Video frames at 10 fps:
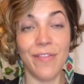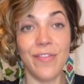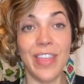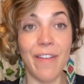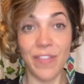
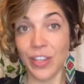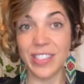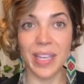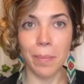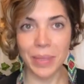That feels
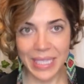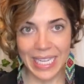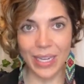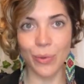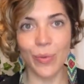
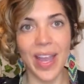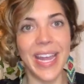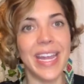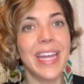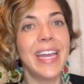complete,
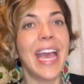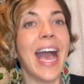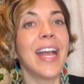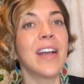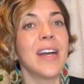right?
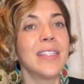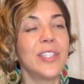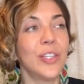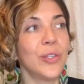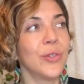I got
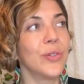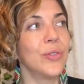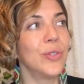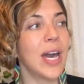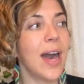
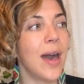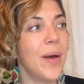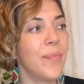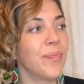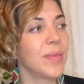to
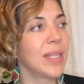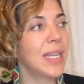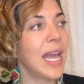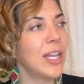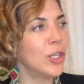
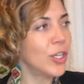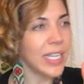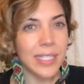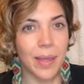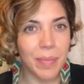kind of look
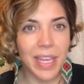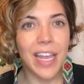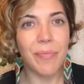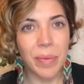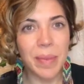at something
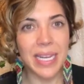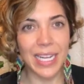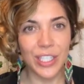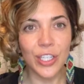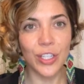I've been
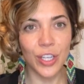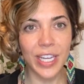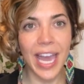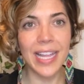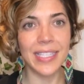meaning to look
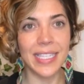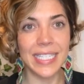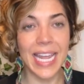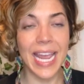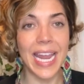at
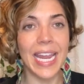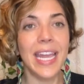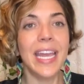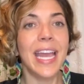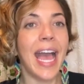today,
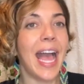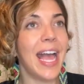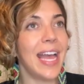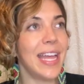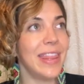
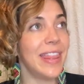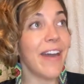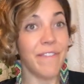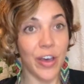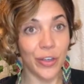and
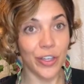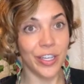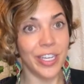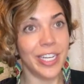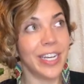that felt
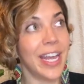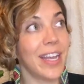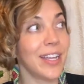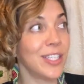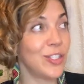good. And I
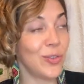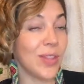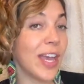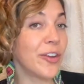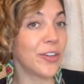got to do
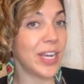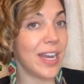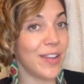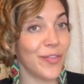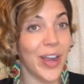that
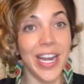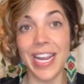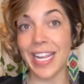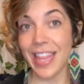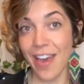creative
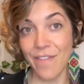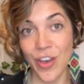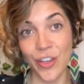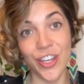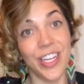writing, and that
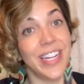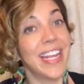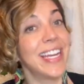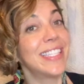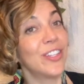felt good. And
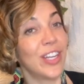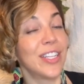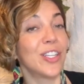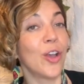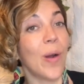then I still got
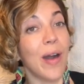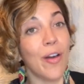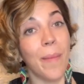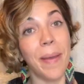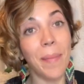to go out
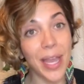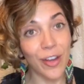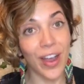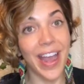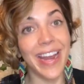on my bike
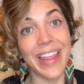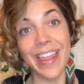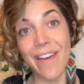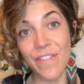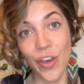ride, and
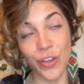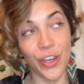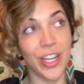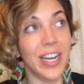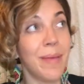that felt
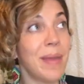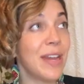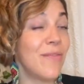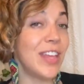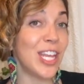good. And I made
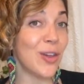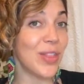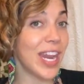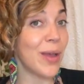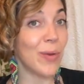a video
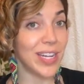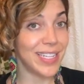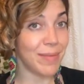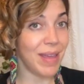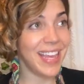that I wanted
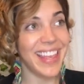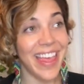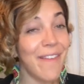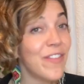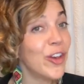to make, and
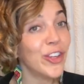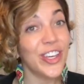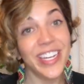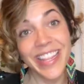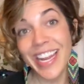that felt
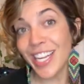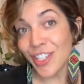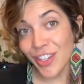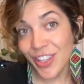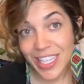good. And then I
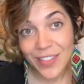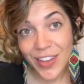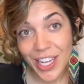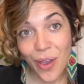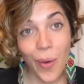turned this
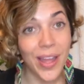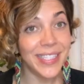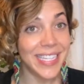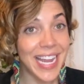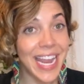video on
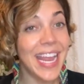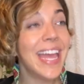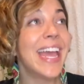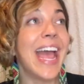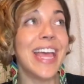tonight,
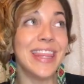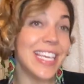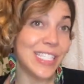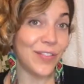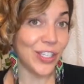and
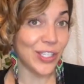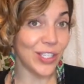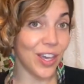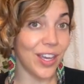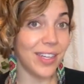this feels
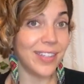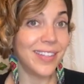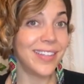good.